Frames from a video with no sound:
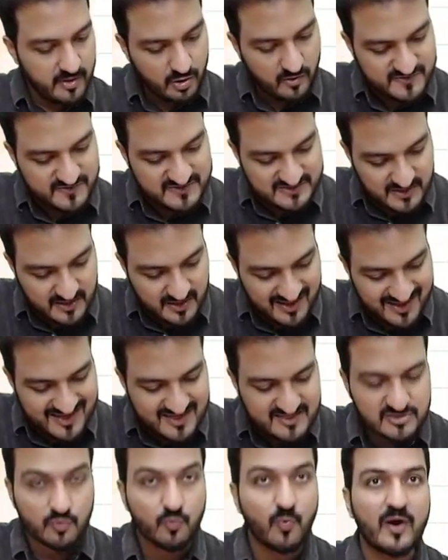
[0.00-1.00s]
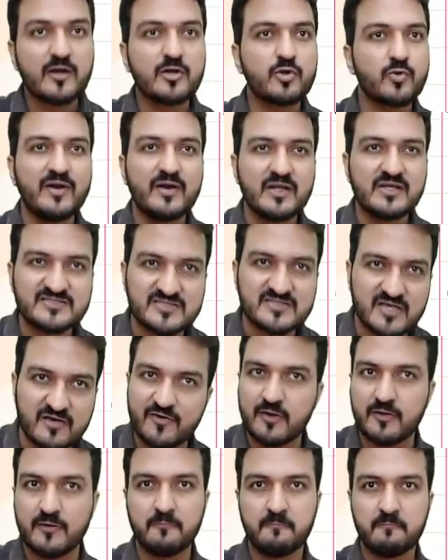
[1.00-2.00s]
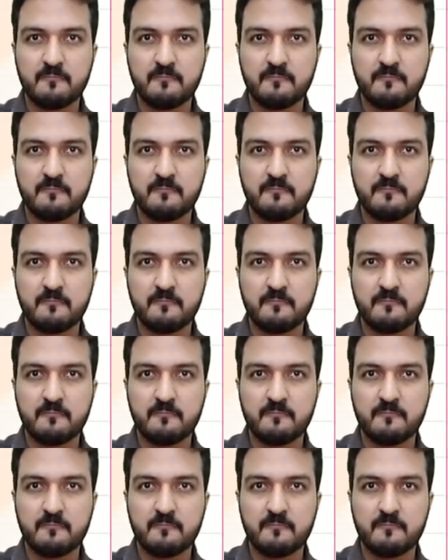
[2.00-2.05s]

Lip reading: of C is 127.